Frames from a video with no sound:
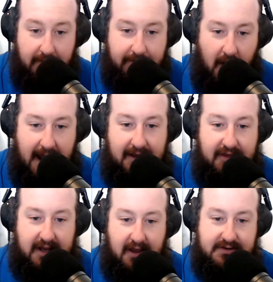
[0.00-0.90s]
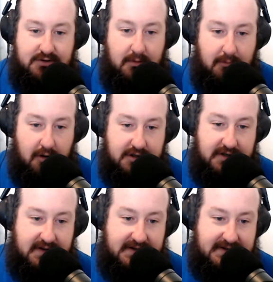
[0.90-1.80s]
for anything else to emerge
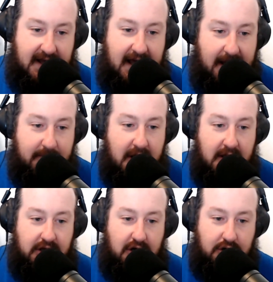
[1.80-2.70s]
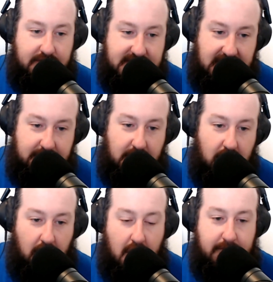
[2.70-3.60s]
at this time. You know, you've seen
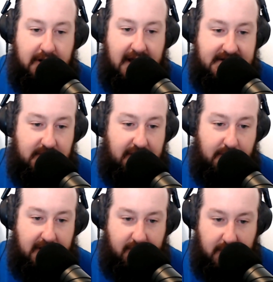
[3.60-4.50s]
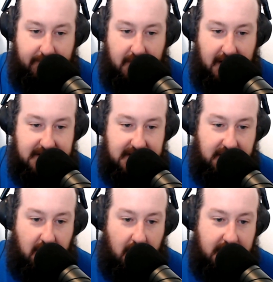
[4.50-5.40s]
Mecole Hardman last week, three of three for
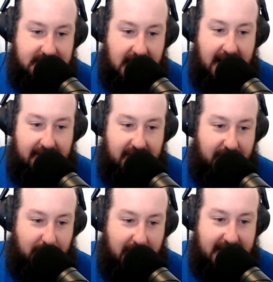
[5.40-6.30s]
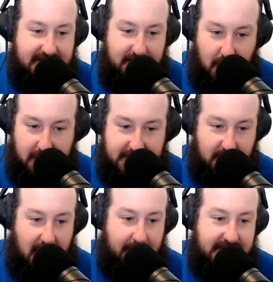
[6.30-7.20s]
nineteen yards. And then the rest, Demarcus
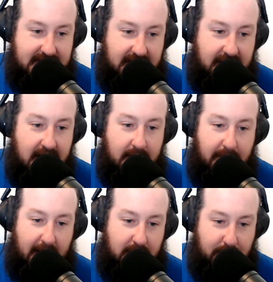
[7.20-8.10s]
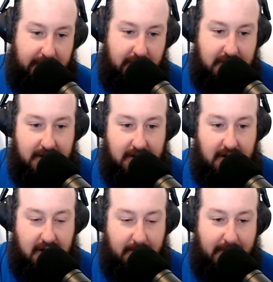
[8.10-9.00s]
Robinson, Byron Pringle con-
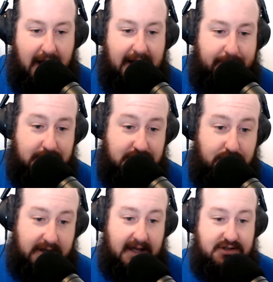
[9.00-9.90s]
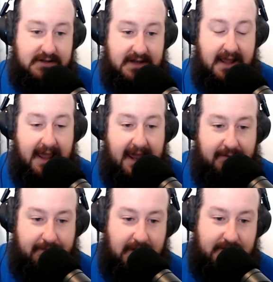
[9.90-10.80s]
combined for two catches
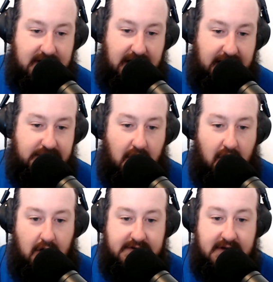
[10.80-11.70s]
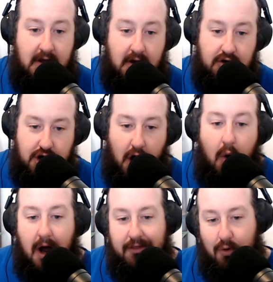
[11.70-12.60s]
and fifteen yards.
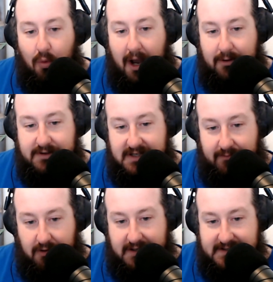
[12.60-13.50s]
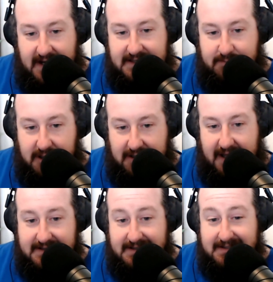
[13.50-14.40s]
No other wide receiver excites me in
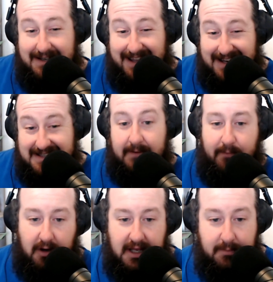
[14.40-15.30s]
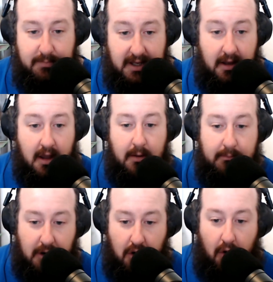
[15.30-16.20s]
Kansas City except for keeping
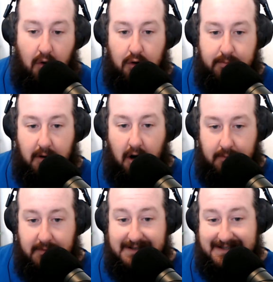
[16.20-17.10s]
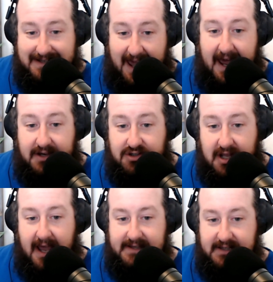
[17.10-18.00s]
Mecole Hardman stashed,
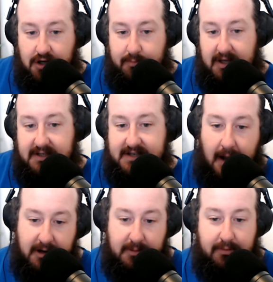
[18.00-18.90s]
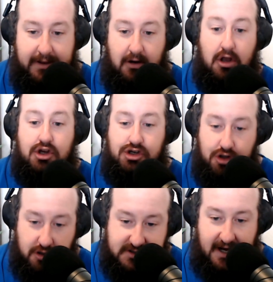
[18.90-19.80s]
as he could be a dominant player
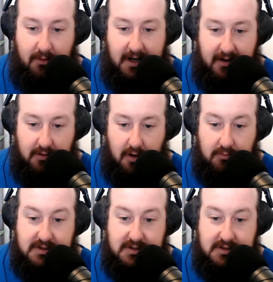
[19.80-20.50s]
should Tyreek Hill go